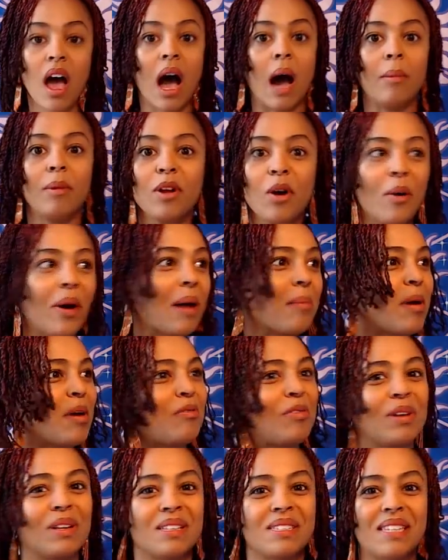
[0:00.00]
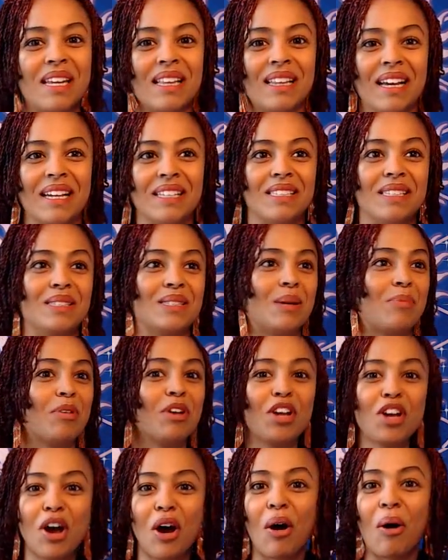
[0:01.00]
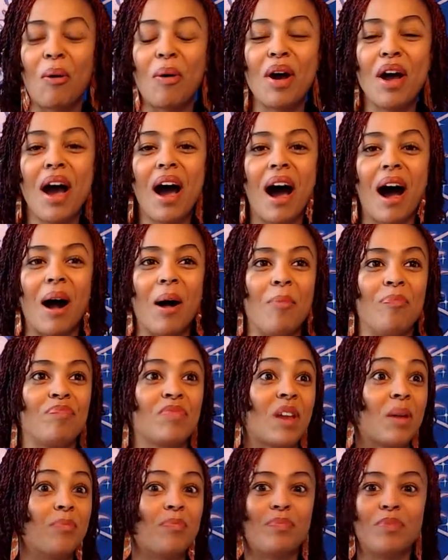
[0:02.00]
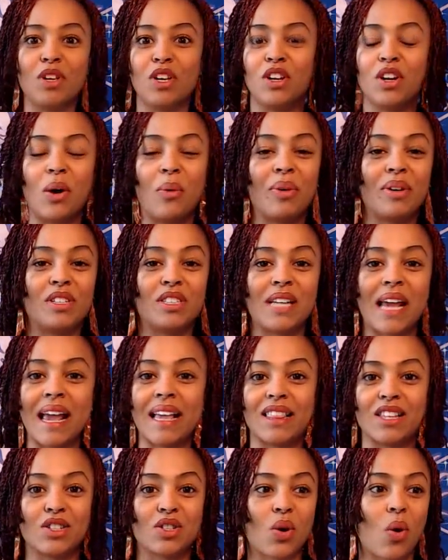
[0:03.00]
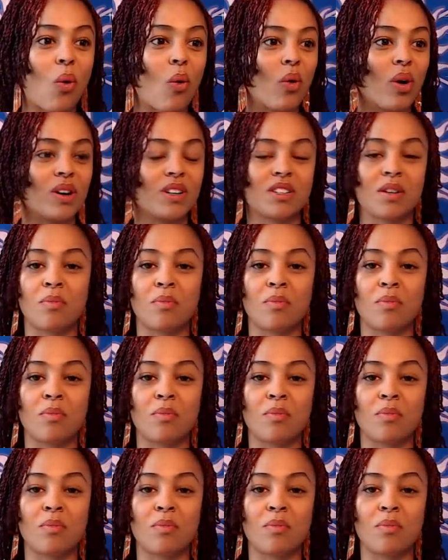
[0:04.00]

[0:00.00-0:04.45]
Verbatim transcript: I'm going to go get my real estate license. I'm going to go, um, you know, take this course.